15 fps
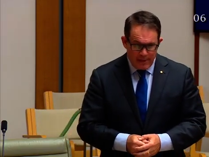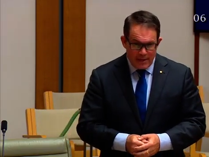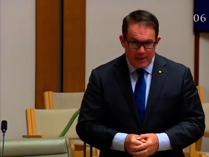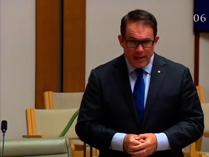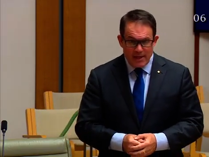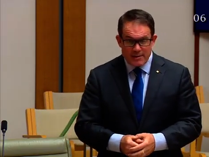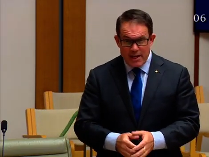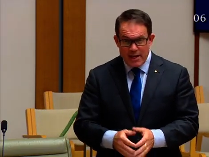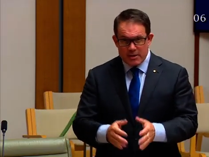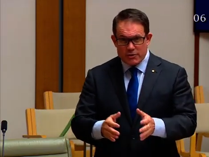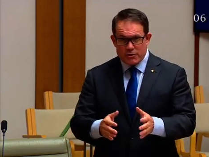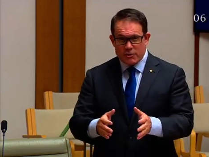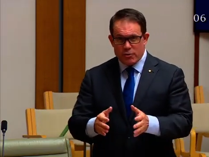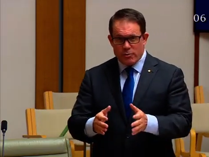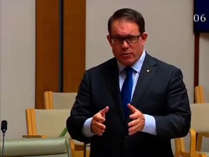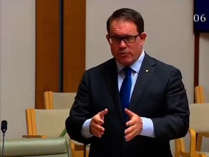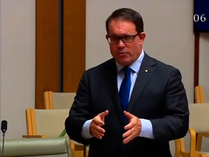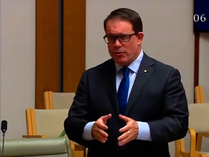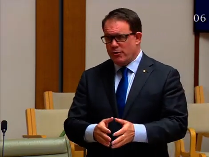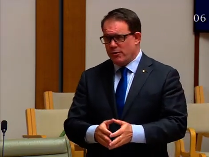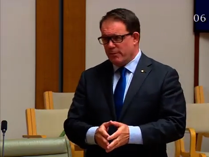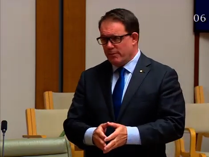Now, he's had a
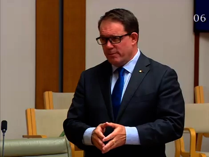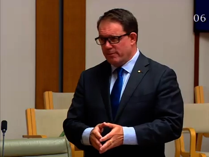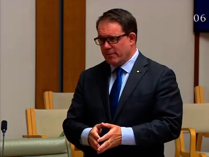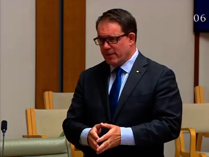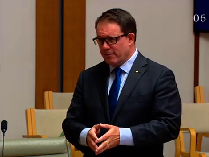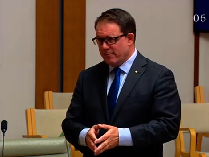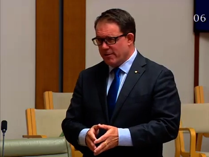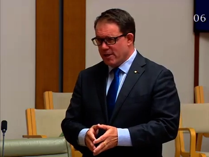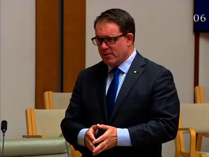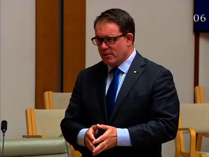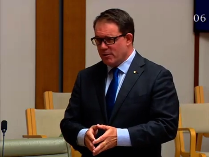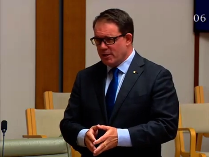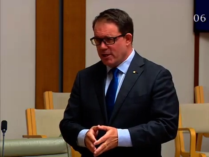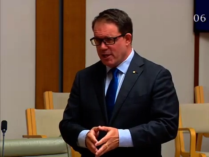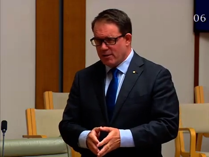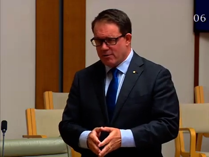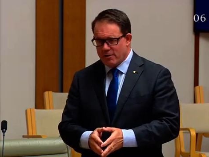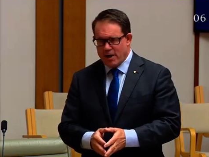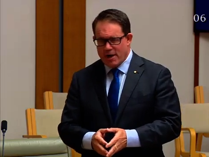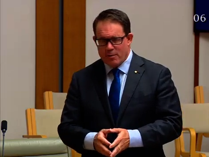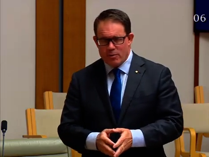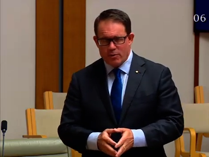Subaru, a vehicle to get
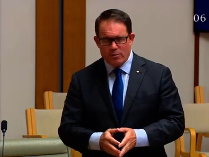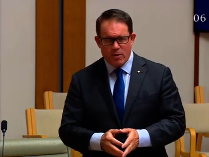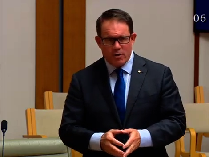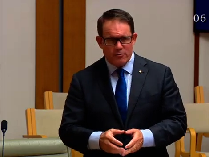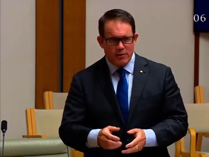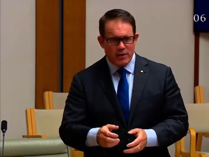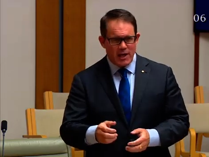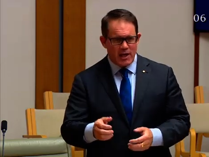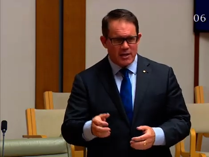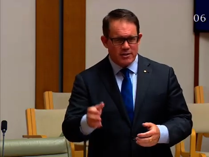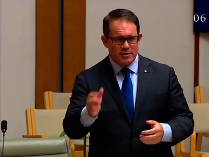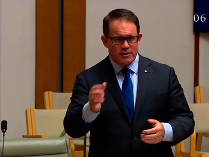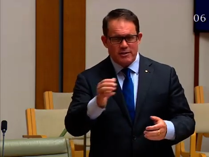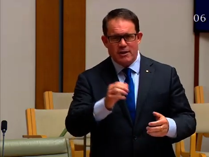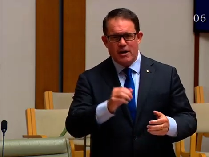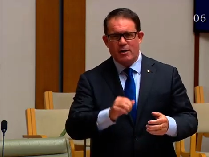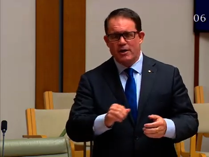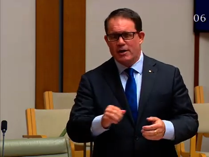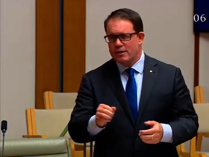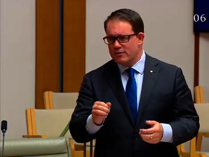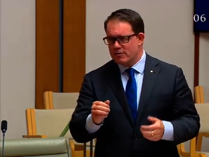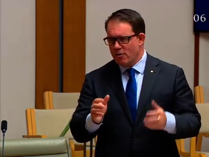around with modifications so he
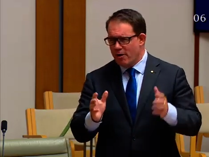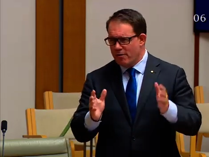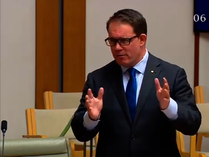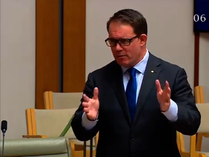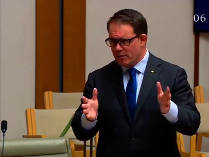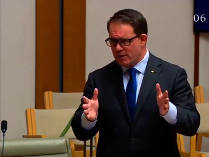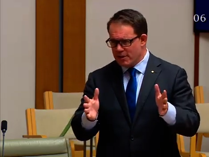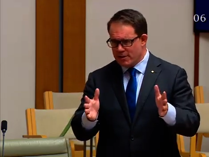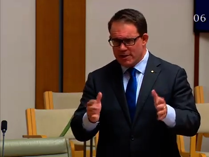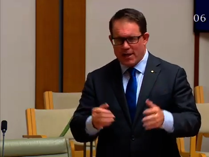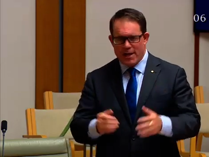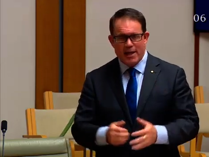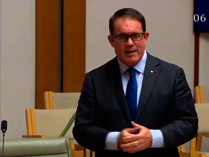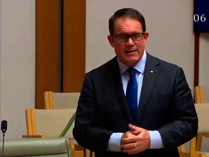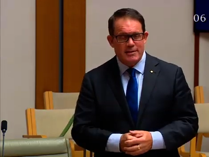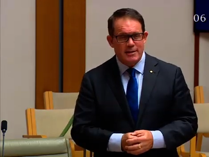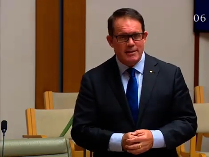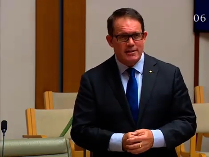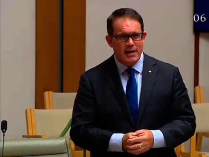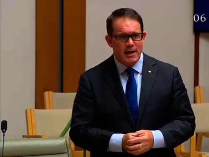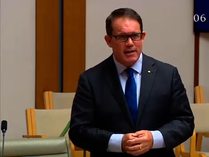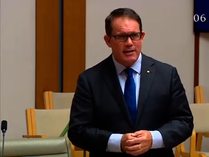can drive it with his hands, and
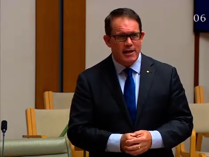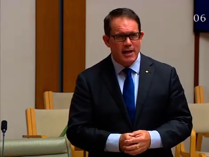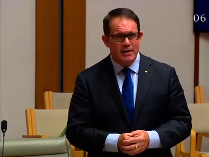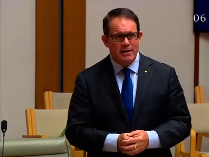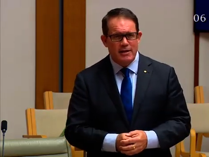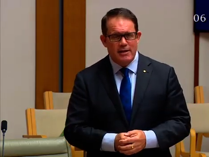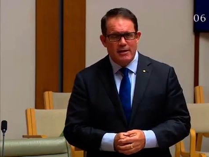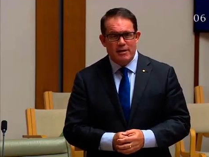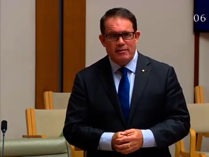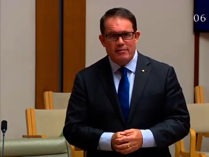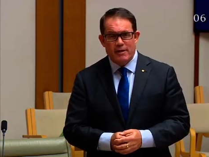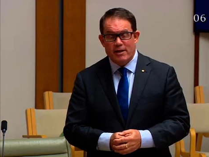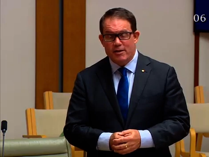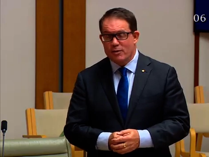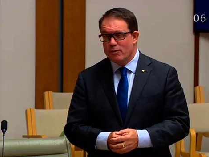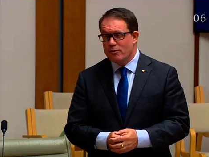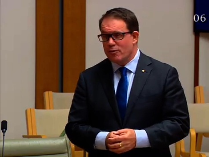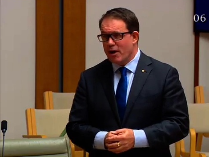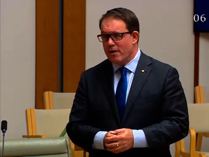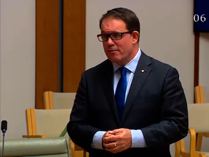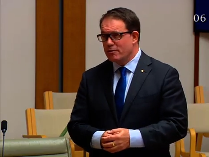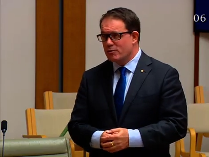he's had that vehicle for
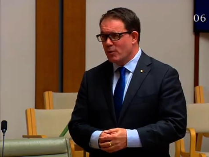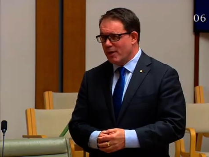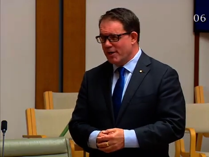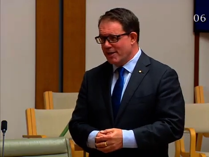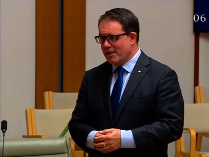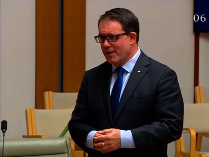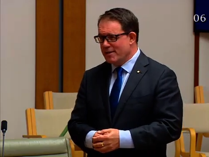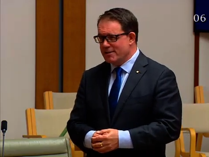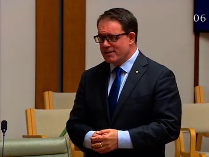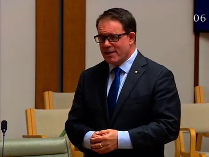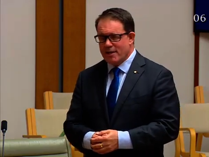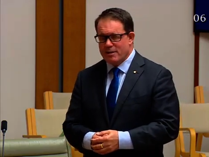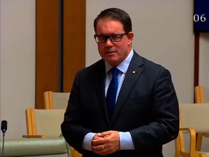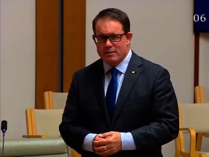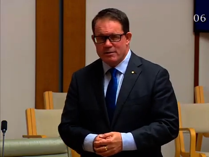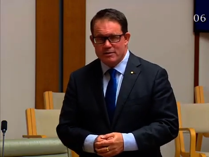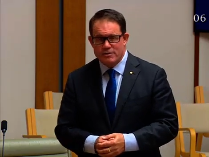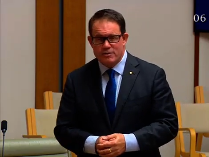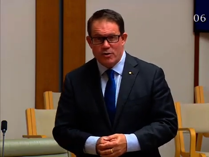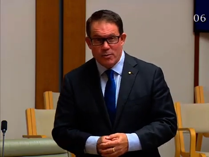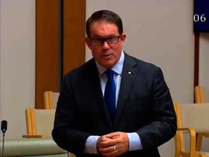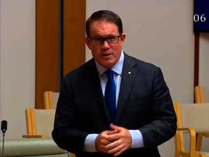over 20 years now, and
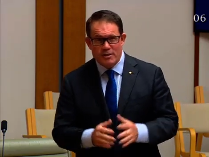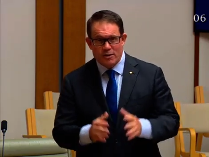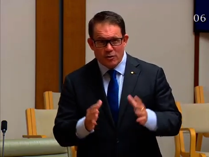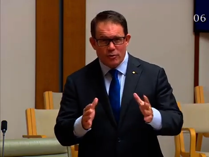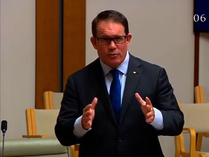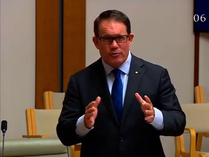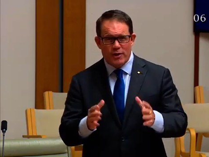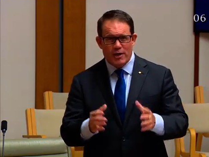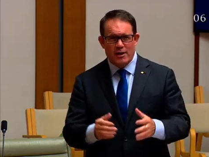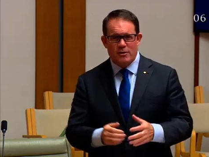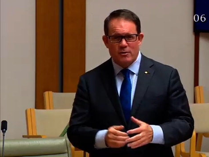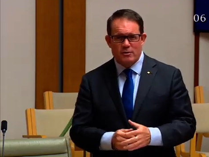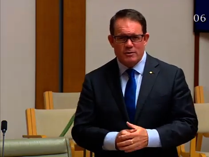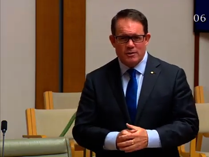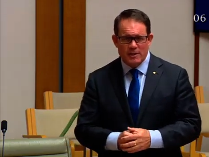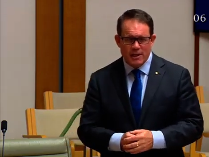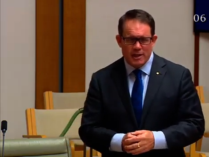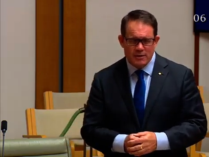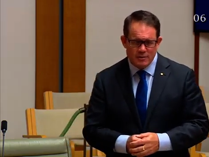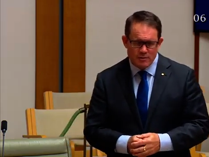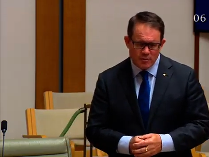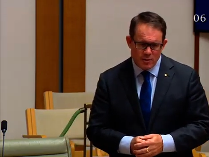Subis are good vehicles and they
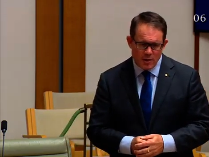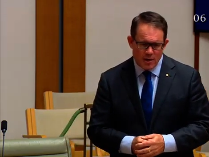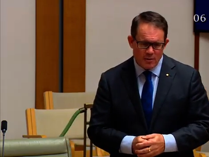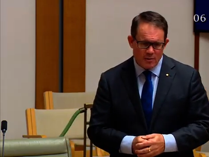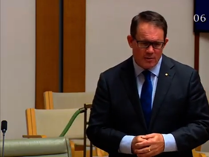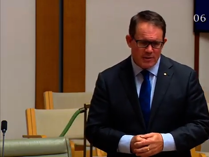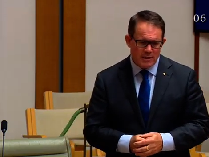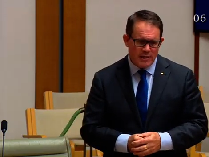do well.